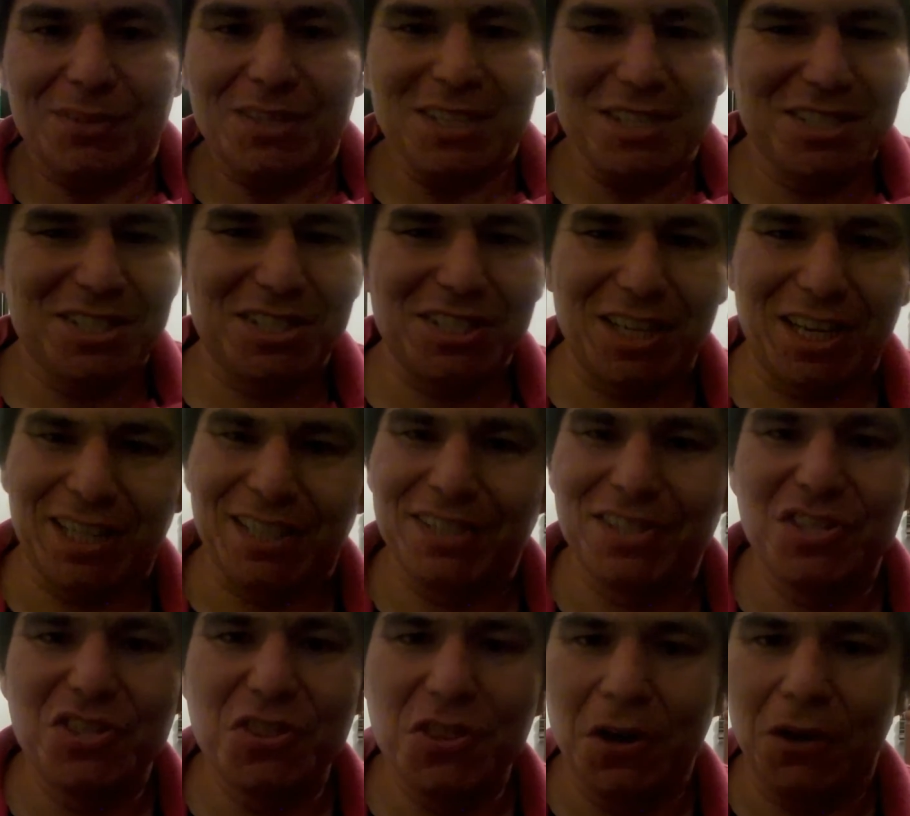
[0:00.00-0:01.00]
It's like
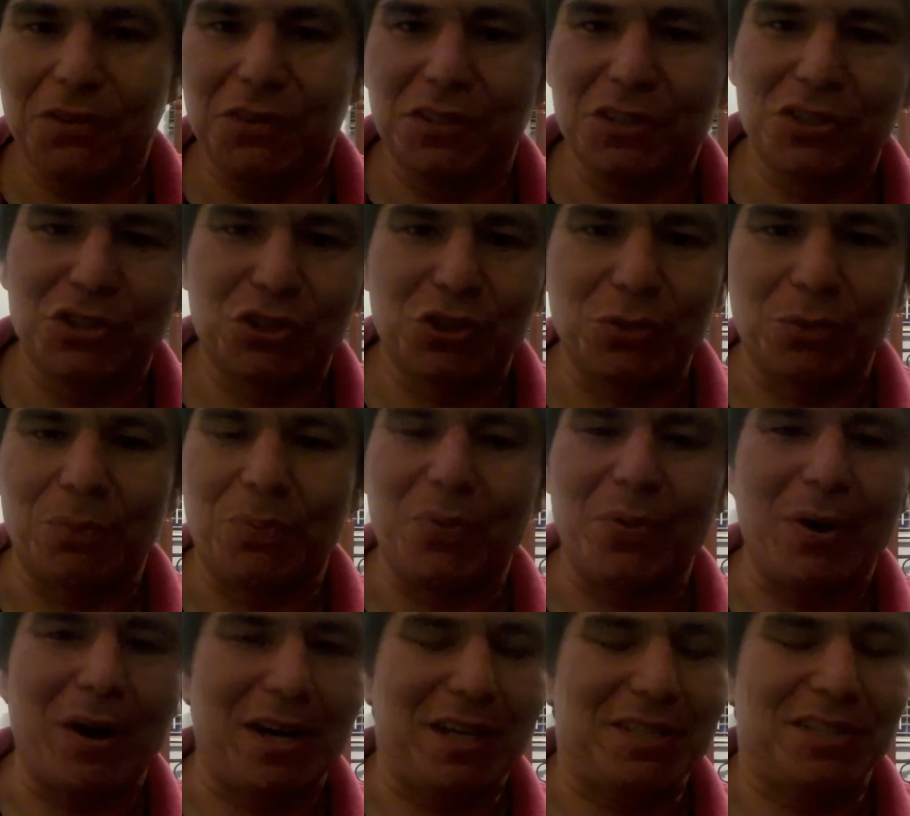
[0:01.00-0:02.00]
nothing
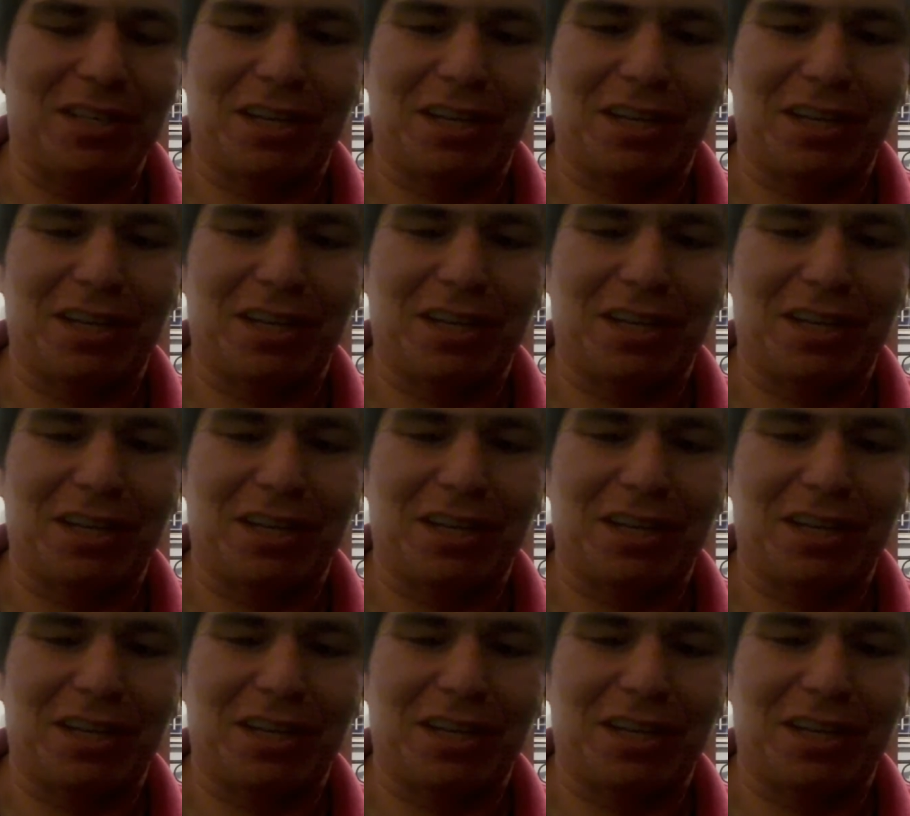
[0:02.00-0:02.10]
surprise.